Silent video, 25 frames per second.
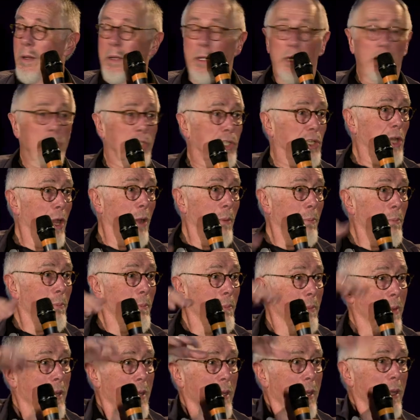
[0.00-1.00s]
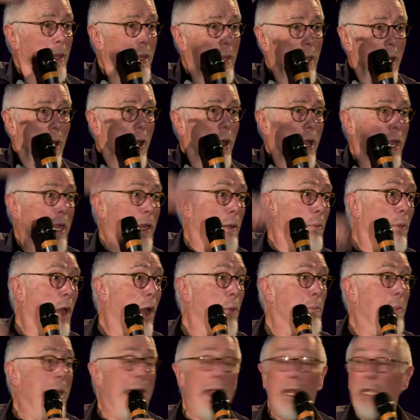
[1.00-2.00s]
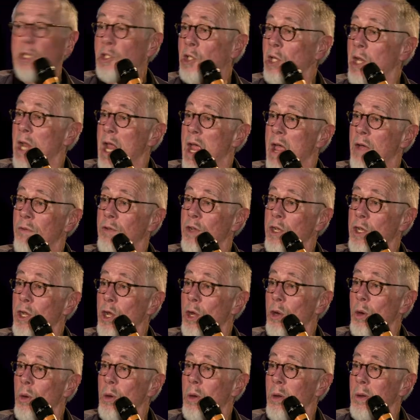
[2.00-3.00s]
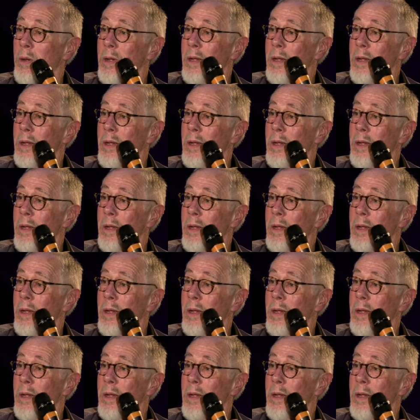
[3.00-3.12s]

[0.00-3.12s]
some on Madison Avenue.